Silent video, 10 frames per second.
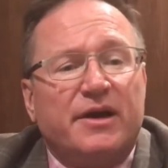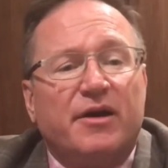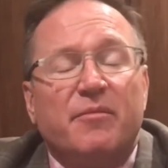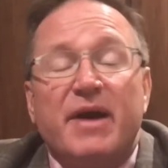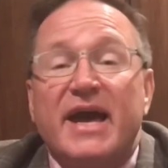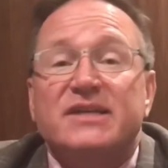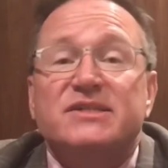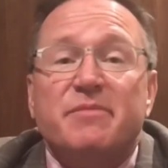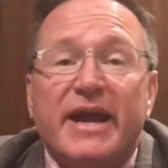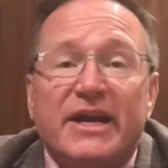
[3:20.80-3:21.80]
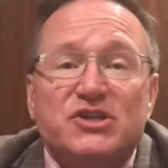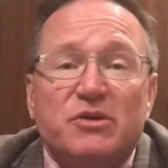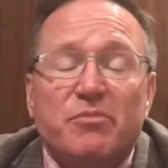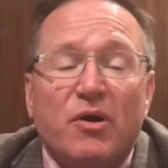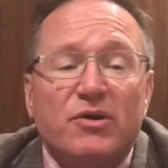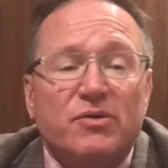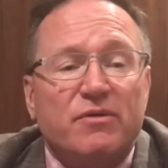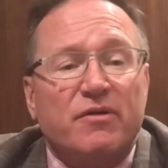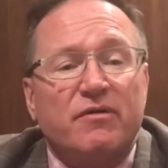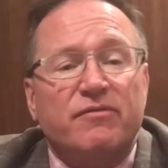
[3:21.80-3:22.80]
Um, as the managing partner
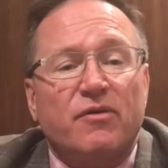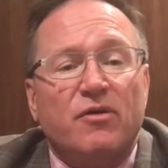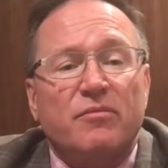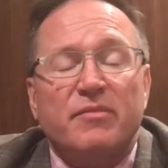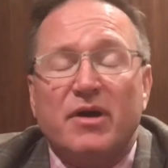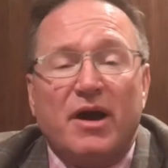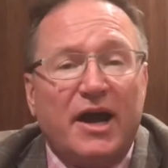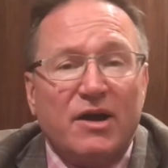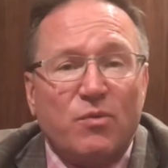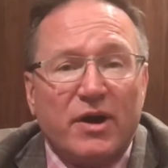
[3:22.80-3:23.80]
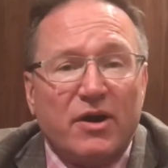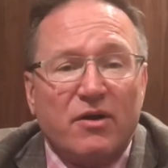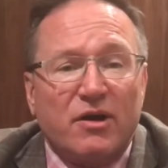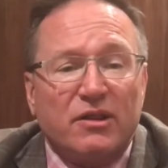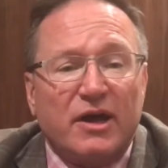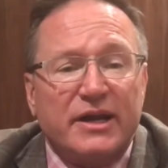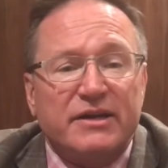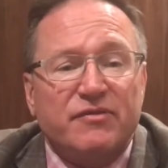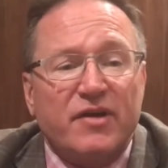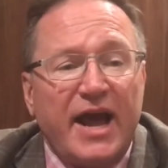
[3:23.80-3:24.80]
of our firm, I wear a lot of
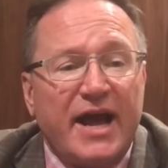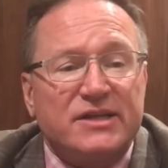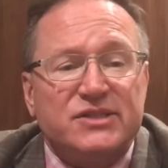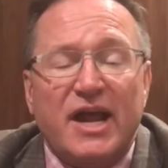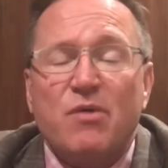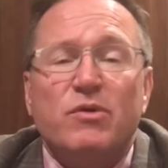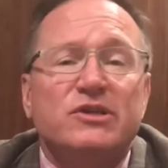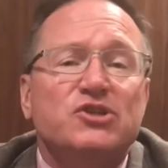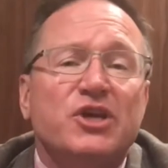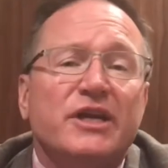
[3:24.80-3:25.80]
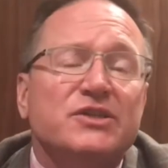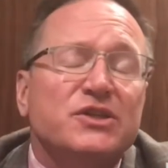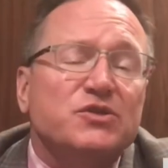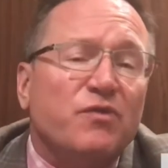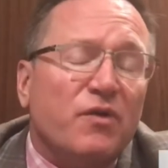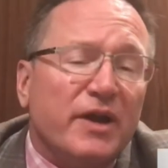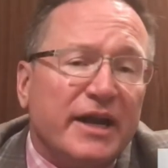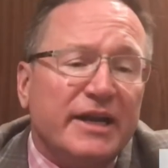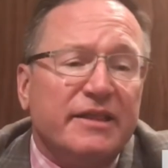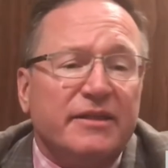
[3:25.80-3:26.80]
different hats, and I wouldn't change this for
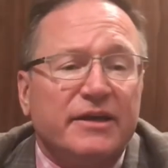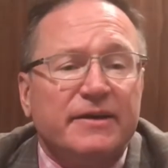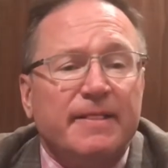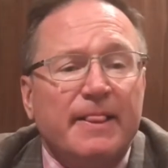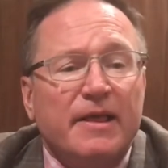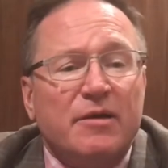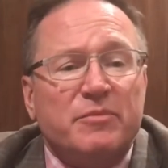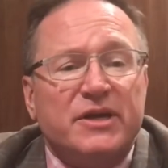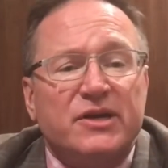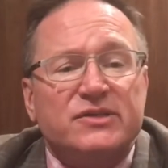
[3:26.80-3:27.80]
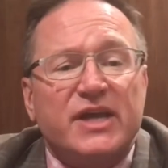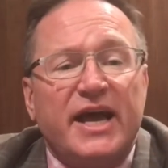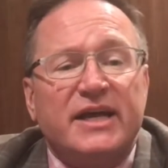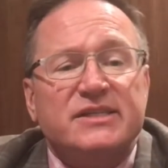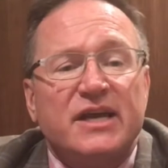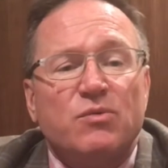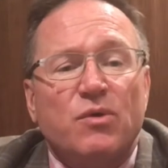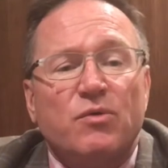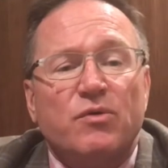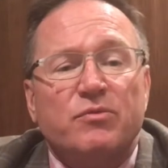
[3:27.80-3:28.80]
anything because as I
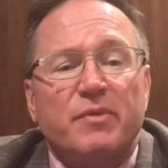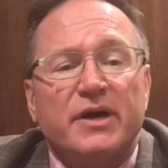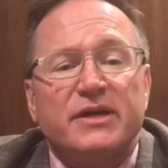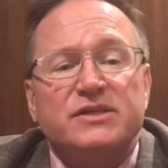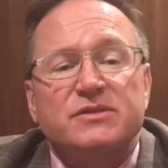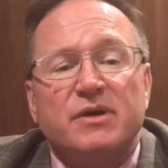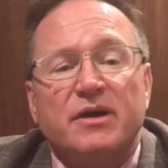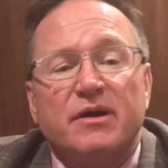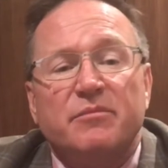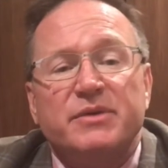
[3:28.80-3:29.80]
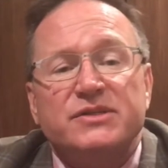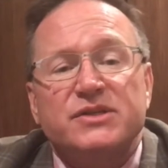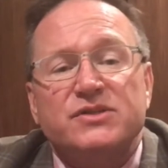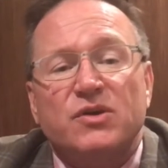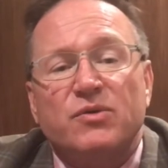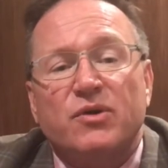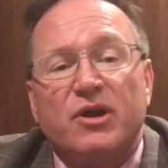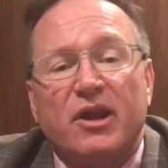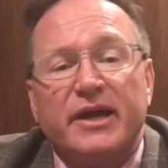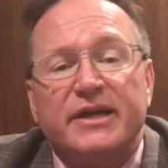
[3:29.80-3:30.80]
work with my uh, business owner
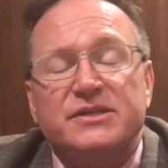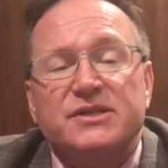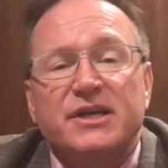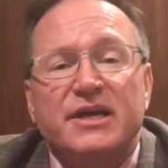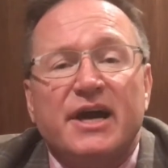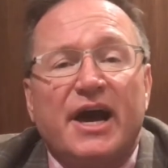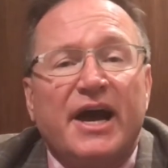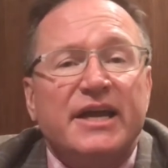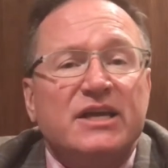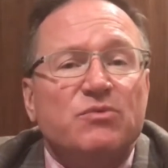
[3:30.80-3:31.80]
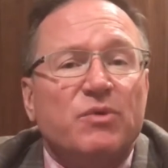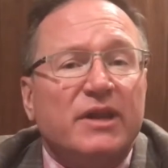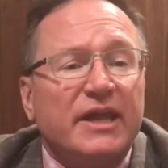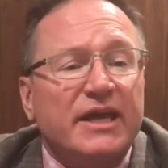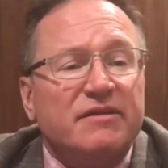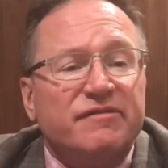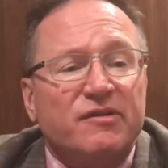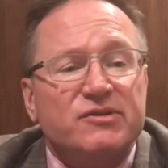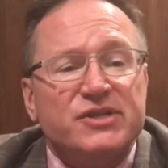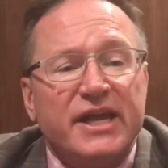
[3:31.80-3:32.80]
clients, I can relate
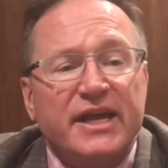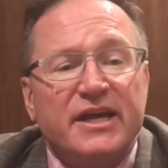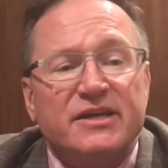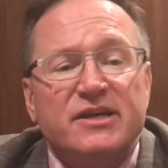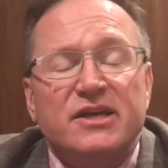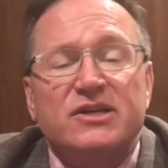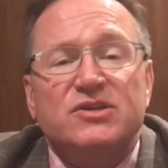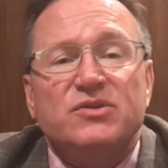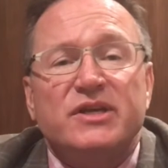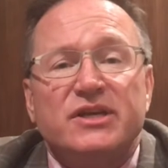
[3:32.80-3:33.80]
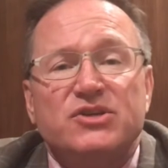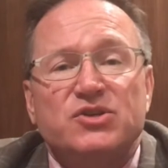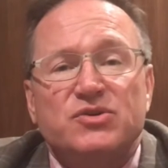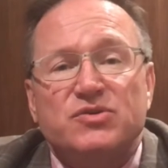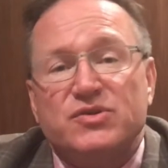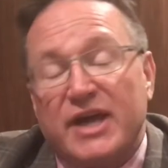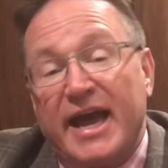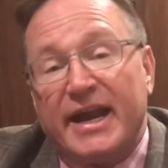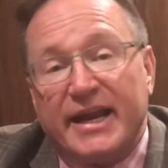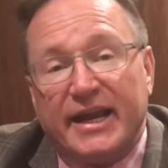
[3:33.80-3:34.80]
firsthand to the issues
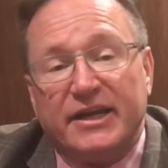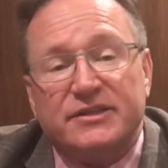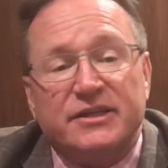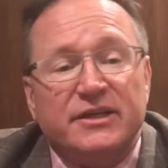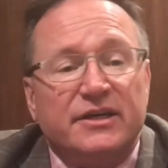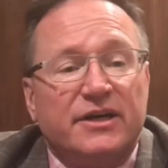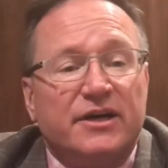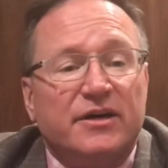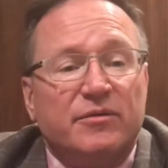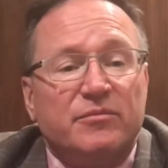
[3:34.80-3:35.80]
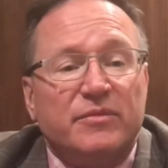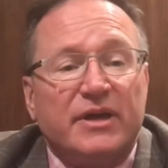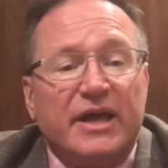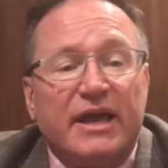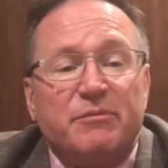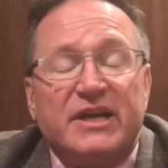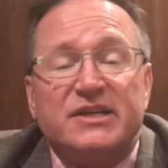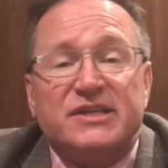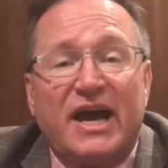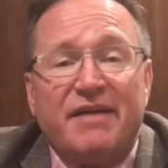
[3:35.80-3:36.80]
at hand um,
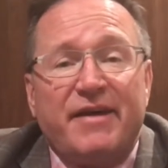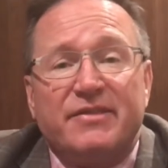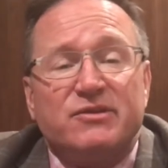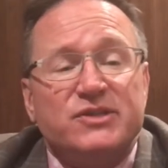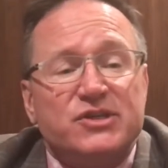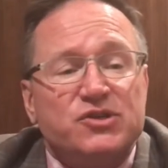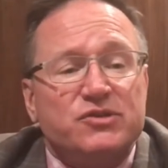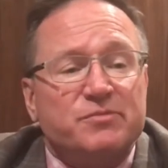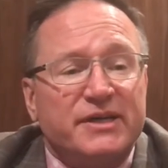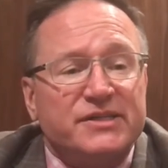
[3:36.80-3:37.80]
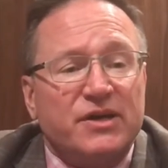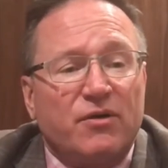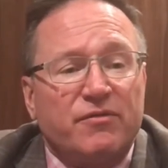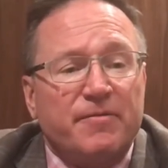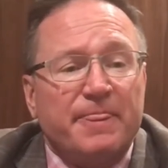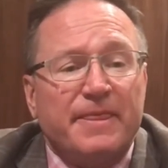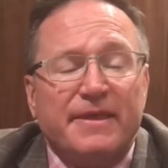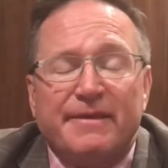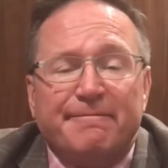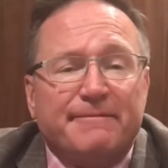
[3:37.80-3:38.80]
because I've had those issues myself.
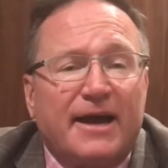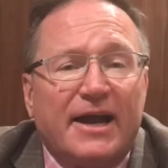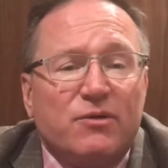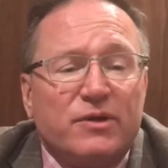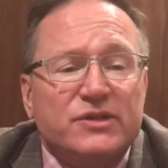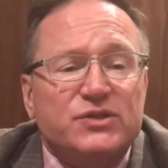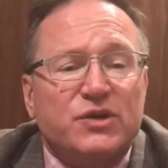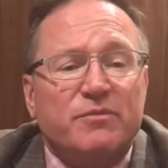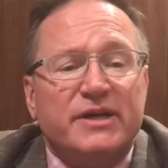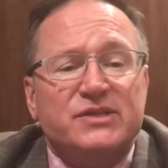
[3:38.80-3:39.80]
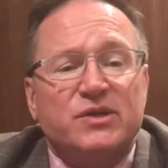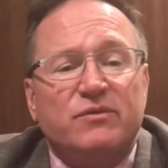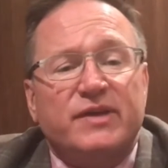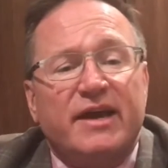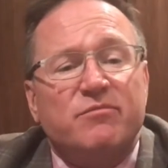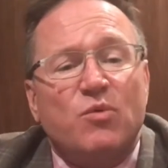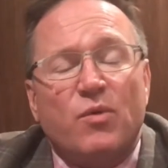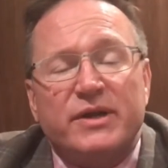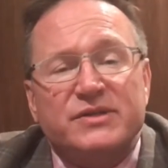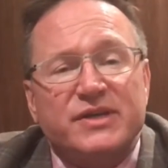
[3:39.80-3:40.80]
I don't consider myself to have
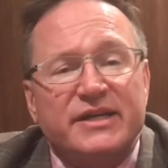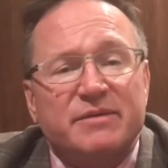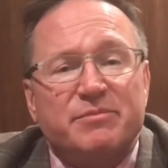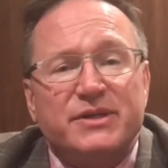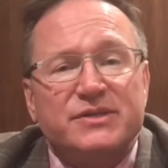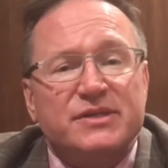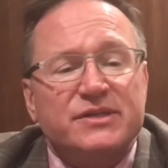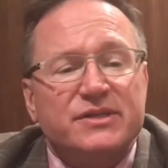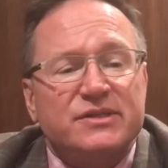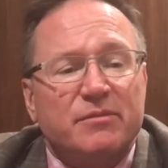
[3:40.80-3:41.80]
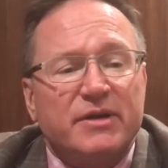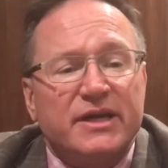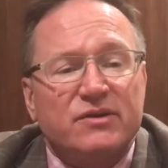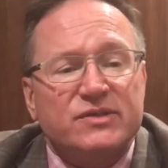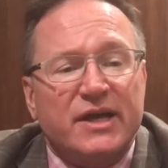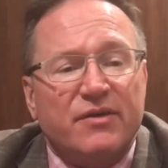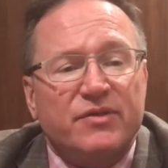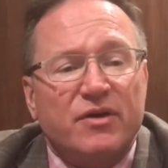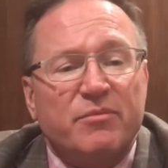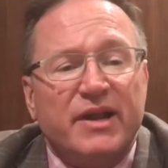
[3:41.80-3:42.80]
more insight to business than somebody else out
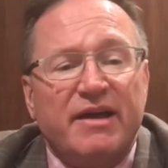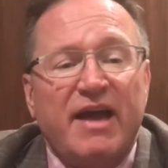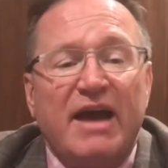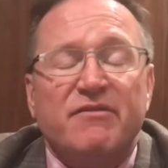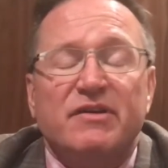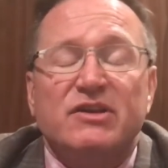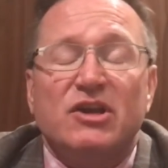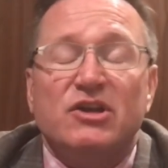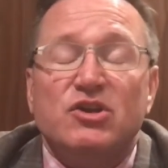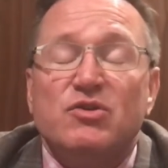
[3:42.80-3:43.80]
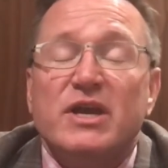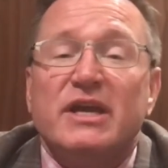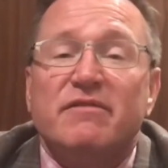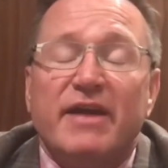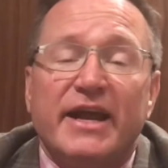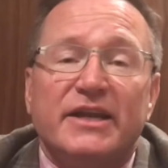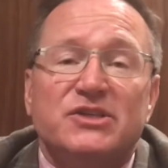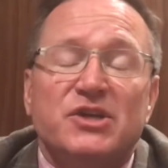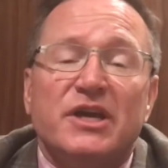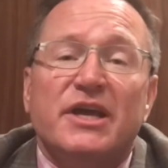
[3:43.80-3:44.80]
there, but I have a, a, unique
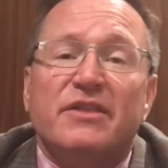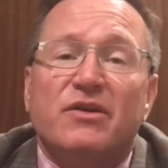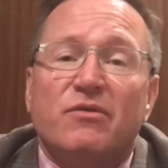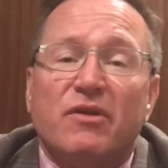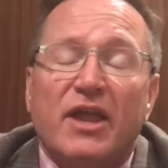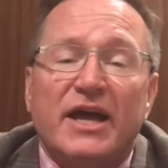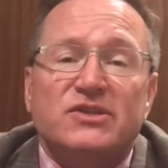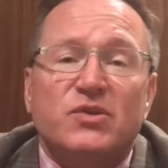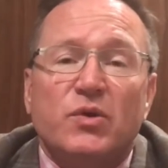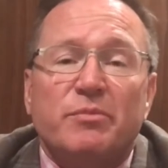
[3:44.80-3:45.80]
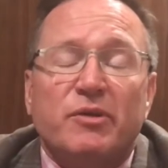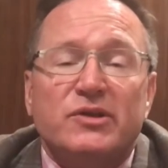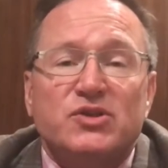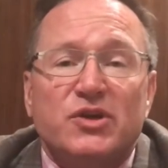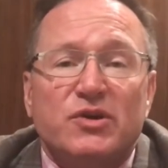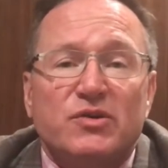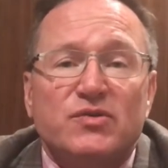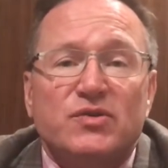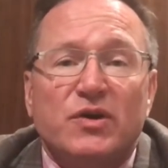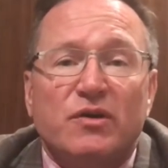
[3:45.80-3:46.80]
advantage that over the last 30 plus
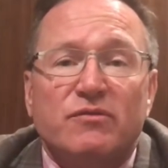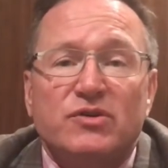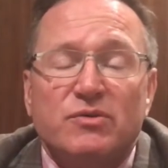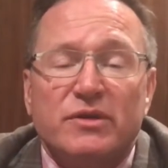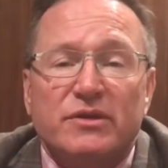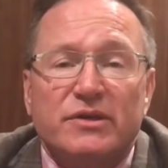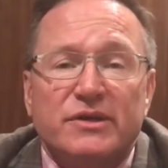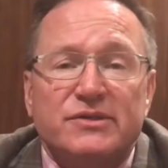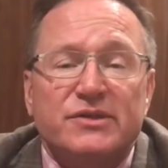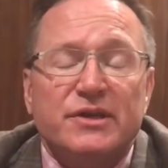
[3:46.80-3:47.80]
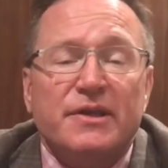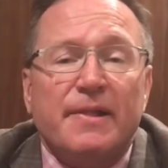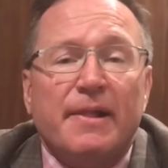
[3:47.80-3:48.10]
years of doing this,